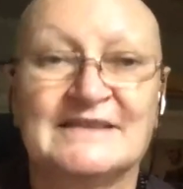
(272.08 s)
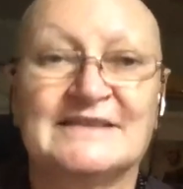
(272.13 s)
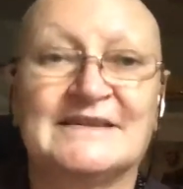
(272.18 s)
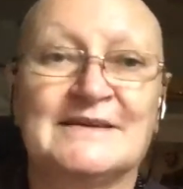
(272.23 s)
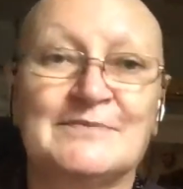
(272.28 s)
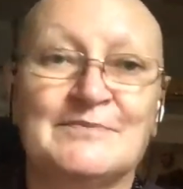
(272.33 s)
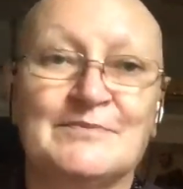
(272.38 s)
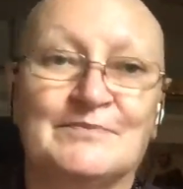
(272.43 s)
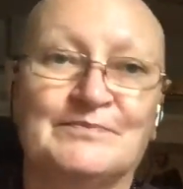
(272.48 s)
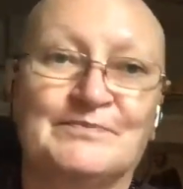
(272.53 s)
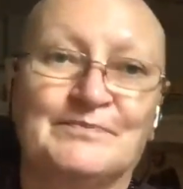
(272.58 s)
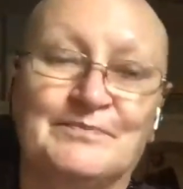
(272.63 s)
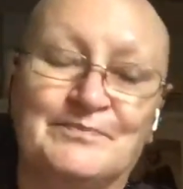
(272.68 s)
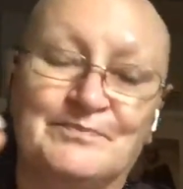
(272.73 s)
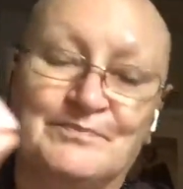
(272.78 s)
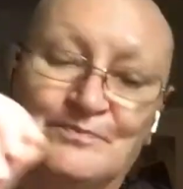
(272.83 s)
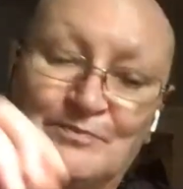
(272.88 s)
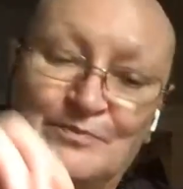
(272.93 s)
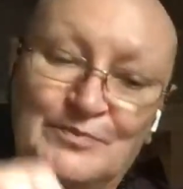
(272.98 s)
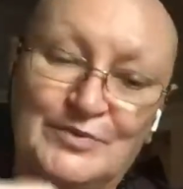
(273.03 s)
They
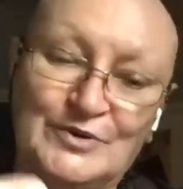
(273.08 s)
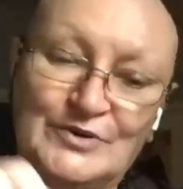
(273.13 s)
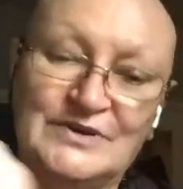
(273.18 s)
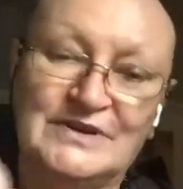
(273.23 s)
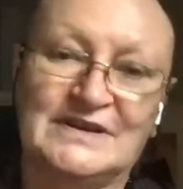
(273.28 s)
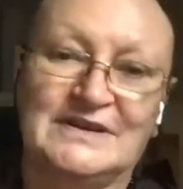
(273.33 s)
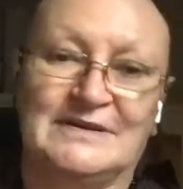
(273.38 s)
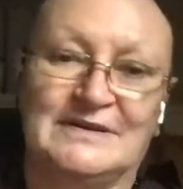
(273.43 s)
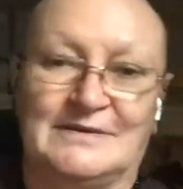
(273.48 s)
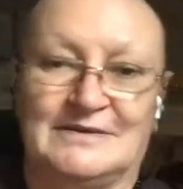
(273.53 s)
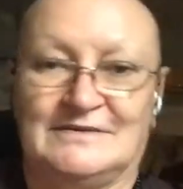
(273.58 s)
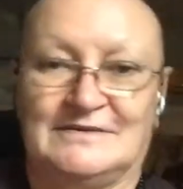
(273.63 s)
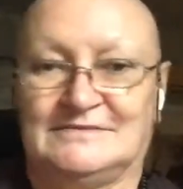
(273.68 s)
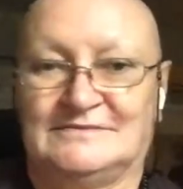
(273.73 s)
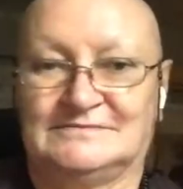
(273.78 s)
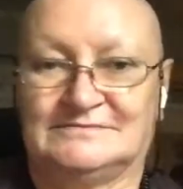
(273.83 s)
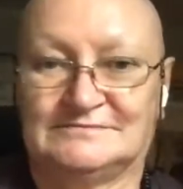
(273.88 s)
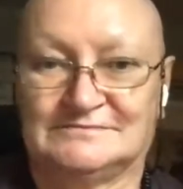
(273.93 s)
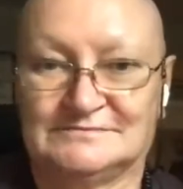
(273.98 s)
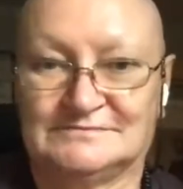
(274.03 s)
put in a
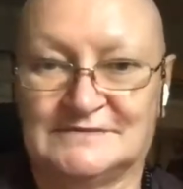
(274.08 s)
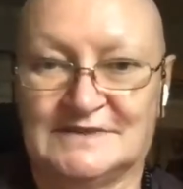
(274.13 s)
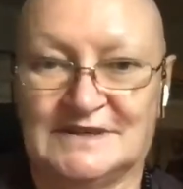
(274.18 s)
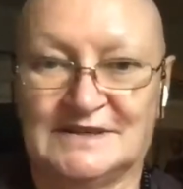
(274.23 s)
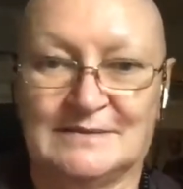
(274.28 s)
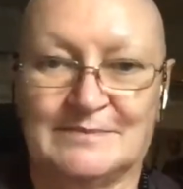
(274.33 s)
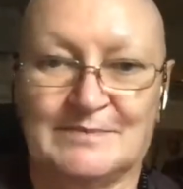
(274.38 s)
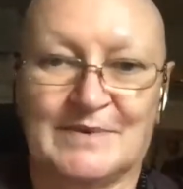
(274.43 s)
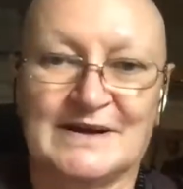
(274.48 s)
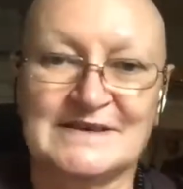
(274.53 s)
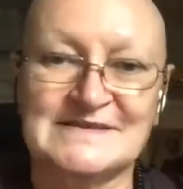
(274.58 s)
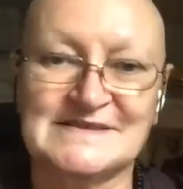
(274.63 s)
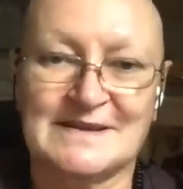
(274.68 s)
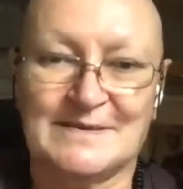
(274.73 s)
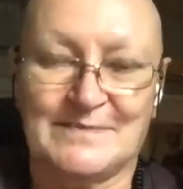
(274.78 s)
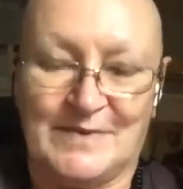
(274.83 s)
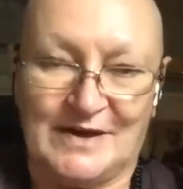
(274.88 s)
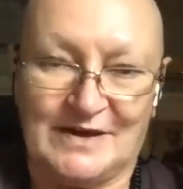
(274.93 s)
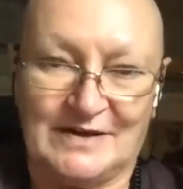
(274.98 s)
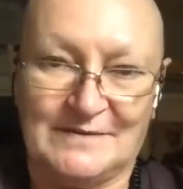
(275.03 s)
little
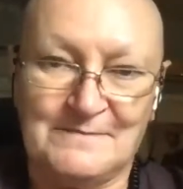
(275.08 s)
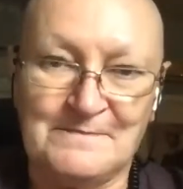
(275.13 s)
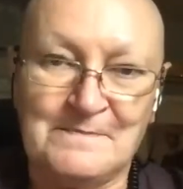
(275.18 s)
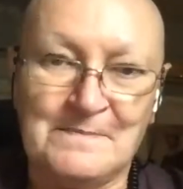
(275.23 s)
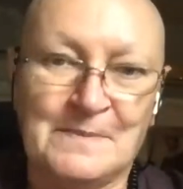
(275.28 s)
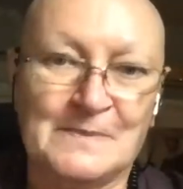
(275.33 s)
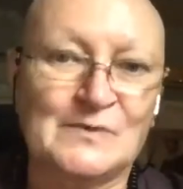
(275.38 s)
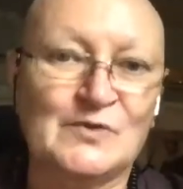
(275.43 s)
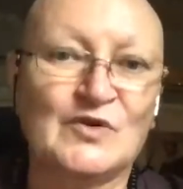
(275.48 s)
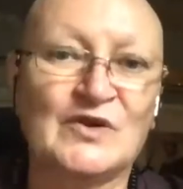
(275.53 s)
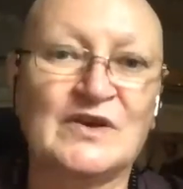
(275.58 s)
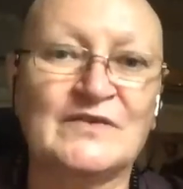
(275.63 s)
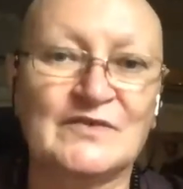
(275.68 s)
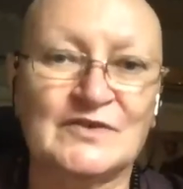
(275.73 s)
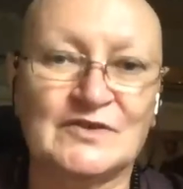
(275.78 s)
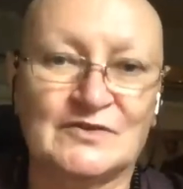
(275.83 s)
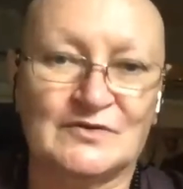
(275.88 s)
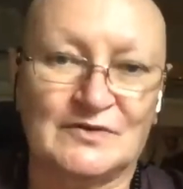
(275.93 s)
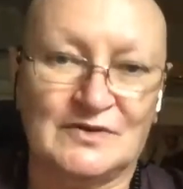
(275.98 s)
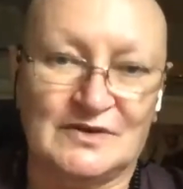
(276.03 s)
plastic bag to give
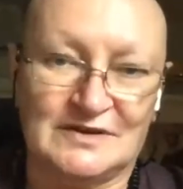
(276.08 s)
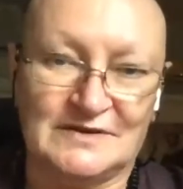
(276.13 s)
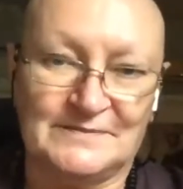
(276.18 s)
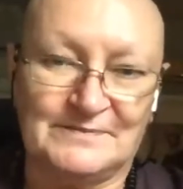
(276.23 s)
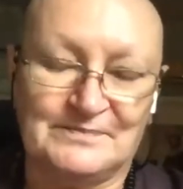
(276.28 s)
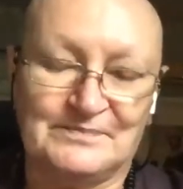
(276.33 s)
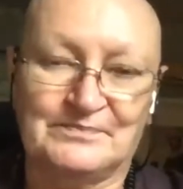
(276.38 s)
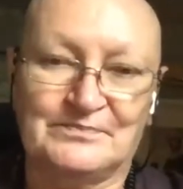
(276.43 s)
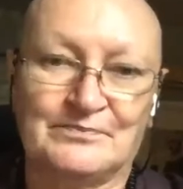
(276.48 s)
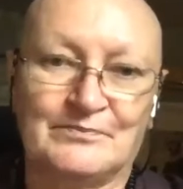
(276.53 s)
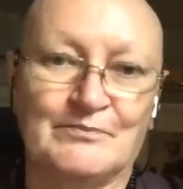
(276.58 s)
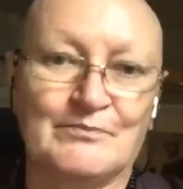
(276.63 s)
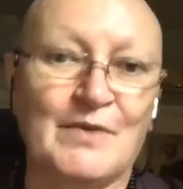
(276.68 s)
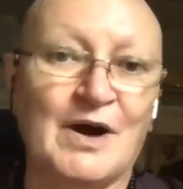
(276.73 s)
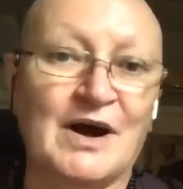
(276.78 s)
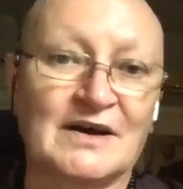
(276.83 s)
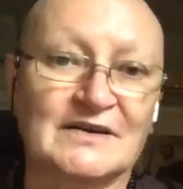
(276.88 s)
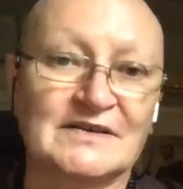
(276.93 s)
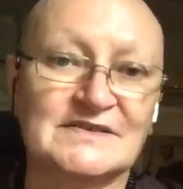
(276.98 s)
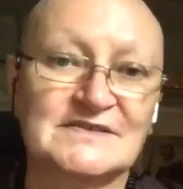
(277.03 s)
it to the
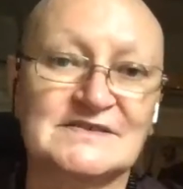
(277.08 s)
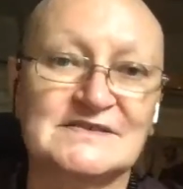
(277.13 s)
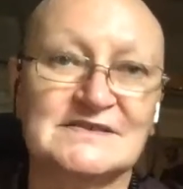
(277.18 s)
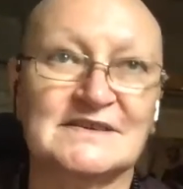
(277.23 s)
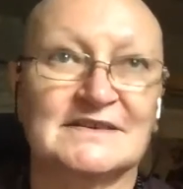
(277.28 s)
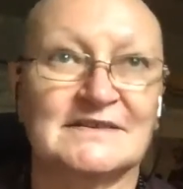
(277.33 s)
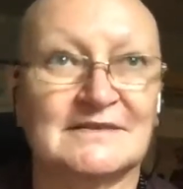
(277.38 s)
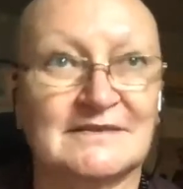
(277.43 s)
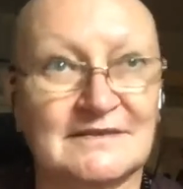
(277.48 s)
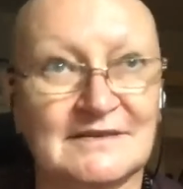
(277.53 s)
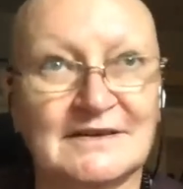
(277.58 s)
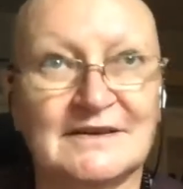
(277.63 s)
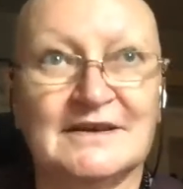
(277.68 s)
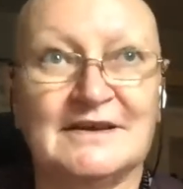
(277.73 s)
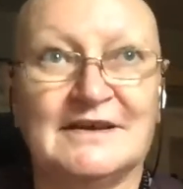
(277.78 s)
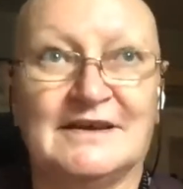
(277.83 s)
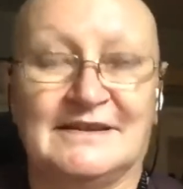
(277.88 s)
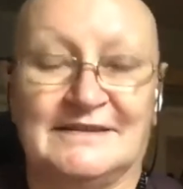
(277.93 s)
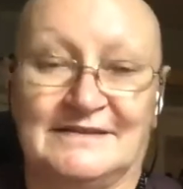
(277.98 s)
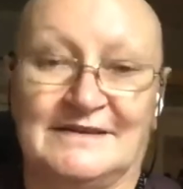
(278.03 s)
monks and
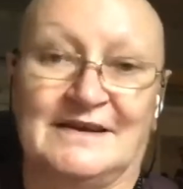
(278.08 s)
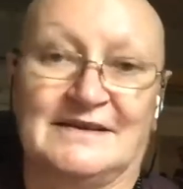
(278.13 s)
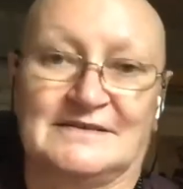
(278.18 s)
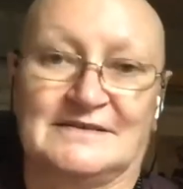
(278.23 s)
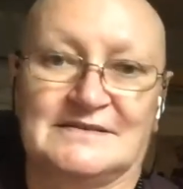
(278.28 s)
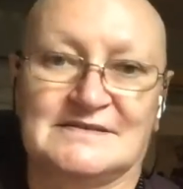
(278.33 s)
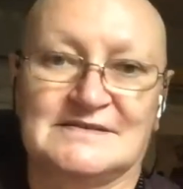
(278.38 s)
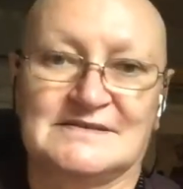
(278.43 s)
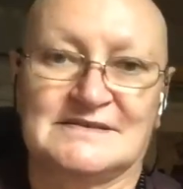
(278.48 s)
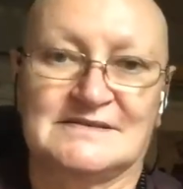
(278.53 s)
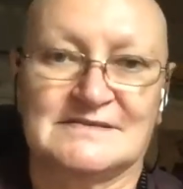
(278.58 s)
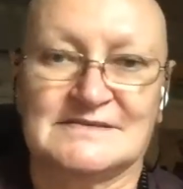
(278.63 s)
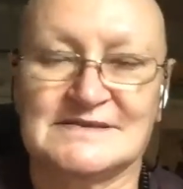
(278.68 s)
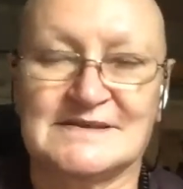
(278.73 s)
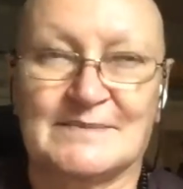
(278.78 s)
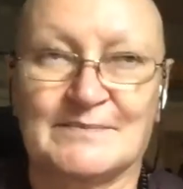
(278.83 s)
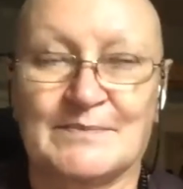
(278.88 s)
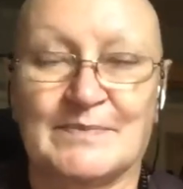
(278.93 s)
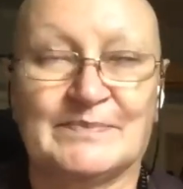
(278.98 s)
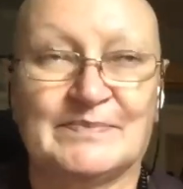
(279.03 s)
nuns in
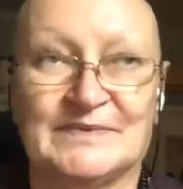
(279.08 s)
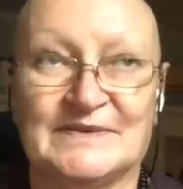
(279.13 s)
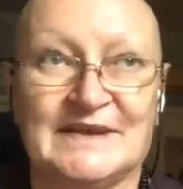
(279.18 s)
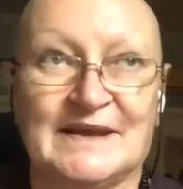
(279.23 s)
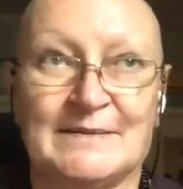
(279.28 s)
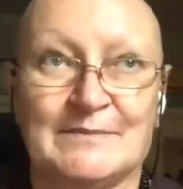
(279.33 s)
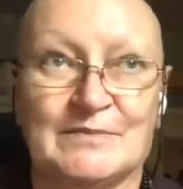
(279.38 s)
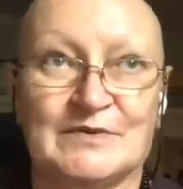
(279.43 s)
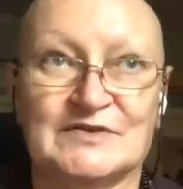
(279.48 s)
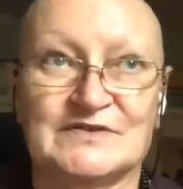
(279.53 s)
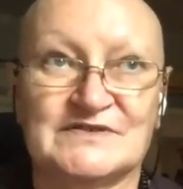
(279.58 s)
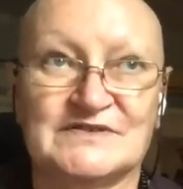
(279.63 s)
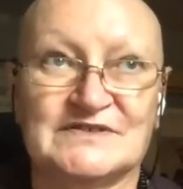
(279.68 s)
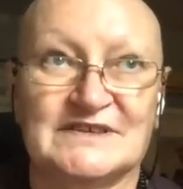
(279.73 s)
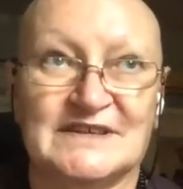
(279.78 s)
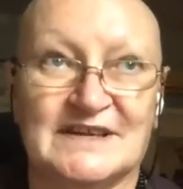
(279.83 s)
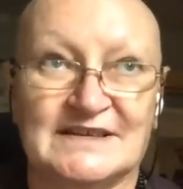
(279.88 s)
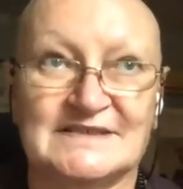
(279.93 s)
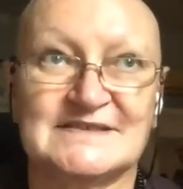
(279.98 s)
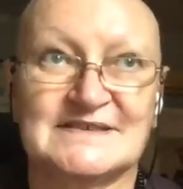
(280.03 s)
some temples.
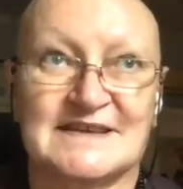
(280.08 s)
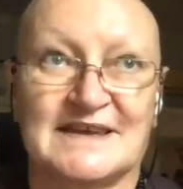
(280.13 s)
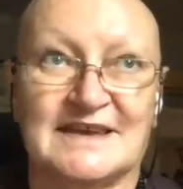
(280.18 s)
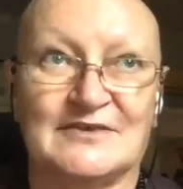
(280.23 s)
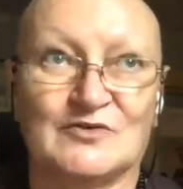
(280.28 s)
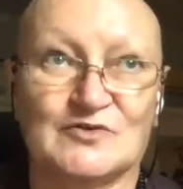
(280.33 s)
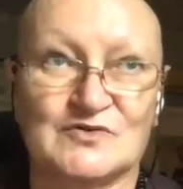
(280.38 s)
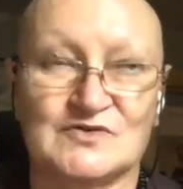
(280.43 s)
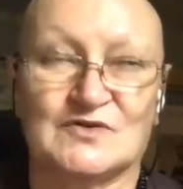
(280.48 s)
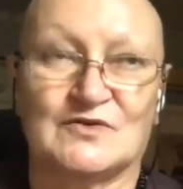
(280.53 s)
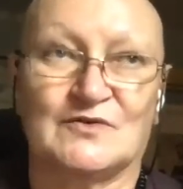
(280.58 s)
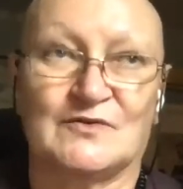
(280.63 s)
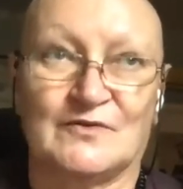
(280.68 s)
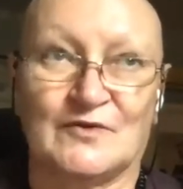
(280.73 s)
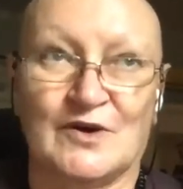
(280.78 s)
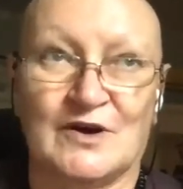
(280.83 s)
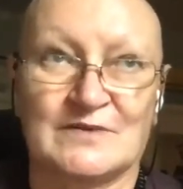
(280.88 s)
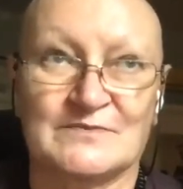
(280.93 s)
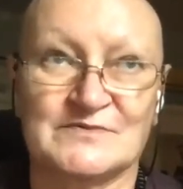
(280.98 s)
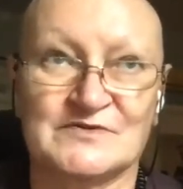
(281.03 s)
The nuns can also go
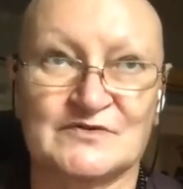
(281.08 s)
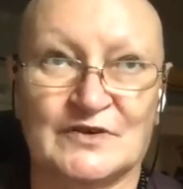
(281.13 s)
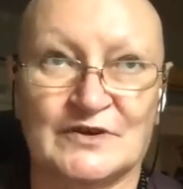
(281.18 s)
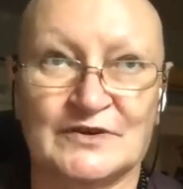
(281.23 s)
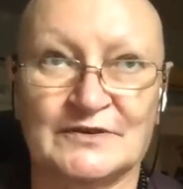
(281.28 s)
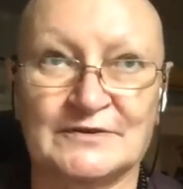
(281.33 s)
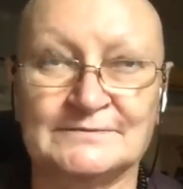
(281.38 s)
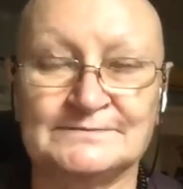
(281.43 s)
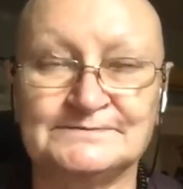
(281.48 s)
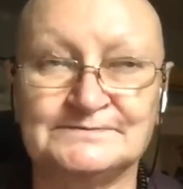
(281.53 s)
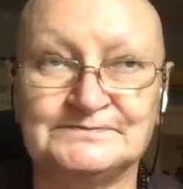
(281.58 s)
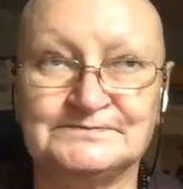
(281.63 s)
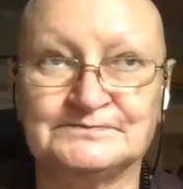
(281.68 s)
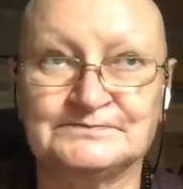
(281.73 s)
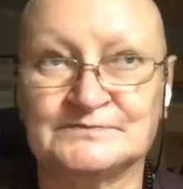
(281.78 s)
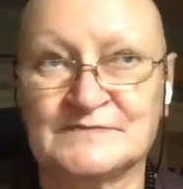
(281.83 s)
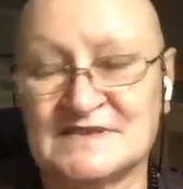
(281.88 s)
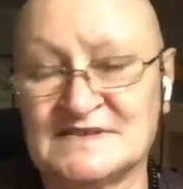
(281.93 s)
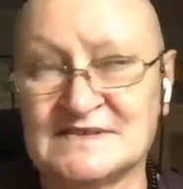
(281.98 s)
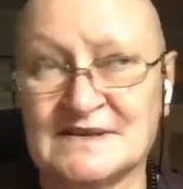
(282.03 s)
for alms round,
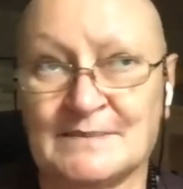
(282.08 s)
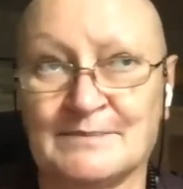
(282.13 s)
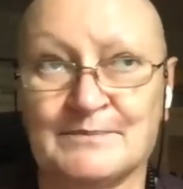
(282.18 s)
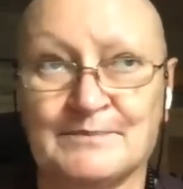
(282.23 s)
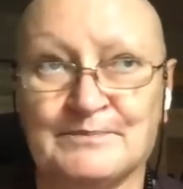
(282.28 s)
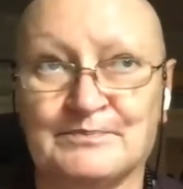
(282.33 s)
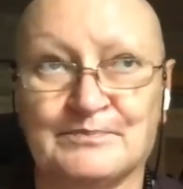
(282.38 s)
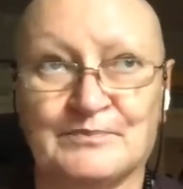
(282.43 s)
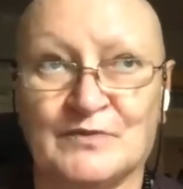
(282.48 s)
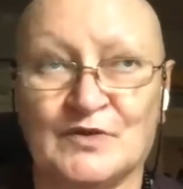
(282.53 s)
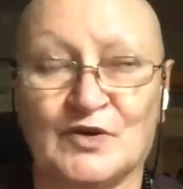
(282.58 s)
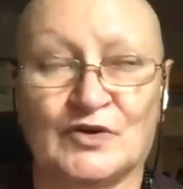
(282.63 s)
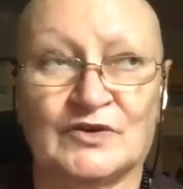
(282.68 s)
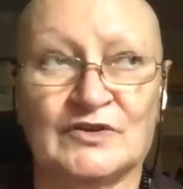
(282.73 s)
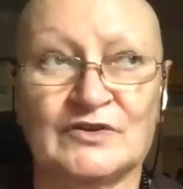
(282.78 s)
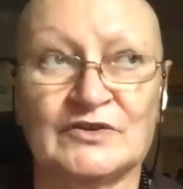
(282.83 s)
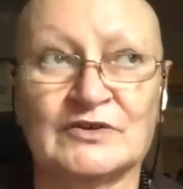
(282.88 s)
some not.